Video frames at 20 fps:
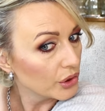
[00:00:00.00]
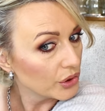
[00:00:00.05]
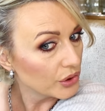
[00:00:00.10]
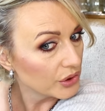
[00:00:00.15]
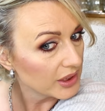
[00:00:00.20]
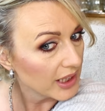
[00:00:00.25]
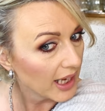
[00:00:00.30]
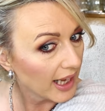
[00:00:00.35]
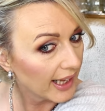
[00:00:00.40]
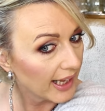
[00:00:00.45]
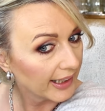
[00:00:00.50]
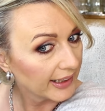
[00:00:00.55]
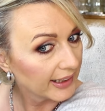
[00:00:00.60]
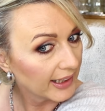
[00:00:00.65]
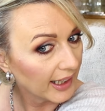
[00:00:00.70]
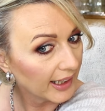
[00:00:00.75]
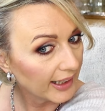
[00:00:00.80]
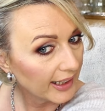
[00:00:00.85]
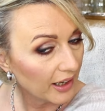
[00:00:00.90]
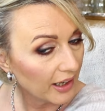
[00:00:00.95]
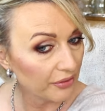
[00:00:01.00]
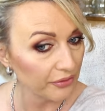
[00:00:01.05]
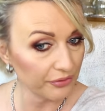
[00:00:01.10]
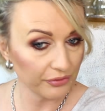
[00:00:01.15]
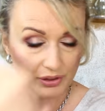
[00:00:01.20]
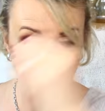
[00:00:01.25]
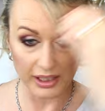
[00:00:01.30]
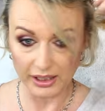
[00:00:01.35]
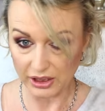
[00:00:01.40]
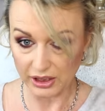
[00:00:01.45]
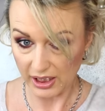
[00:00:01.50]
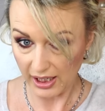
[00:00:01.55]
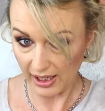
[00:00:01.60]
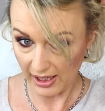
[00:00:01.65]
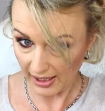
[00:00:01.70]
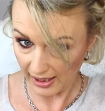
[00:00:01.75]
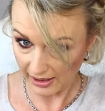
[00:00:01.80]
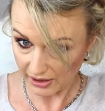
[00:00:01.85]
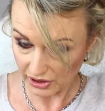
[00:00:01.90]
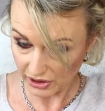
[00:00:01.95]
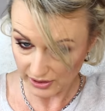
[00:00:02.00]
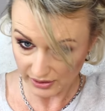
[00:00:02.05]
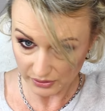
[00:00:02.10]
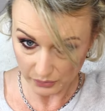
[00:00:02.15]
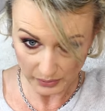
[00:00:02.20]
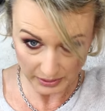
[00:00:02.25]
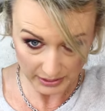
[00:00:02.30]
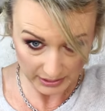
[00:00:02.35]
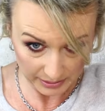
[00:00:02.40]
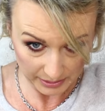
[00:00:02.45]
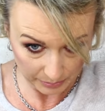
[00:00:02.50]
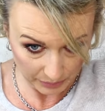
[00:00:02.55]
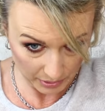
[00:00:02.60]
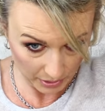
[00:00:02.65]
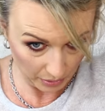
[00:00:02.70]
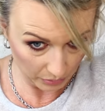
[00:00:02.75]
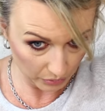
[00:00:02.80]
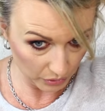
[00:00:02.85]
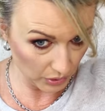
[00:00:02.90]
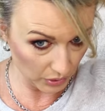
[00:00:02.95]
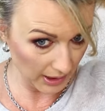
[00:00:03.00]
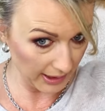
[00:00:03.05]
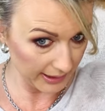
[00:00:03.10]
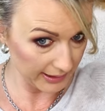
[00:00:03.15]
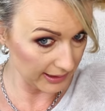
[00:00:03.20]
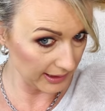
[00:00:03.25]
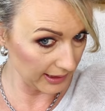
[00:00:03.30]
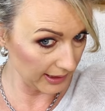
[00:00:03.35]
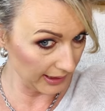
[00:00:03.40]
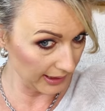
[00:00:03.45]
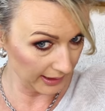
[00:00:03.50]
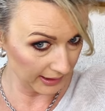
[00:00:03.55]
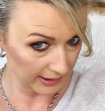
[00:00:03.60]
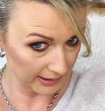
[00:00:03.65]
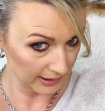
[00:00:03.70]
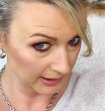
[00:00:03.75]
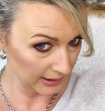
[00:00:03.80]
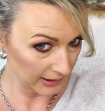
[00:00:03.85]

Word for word: today I have fresh hair I just quickly blow dried it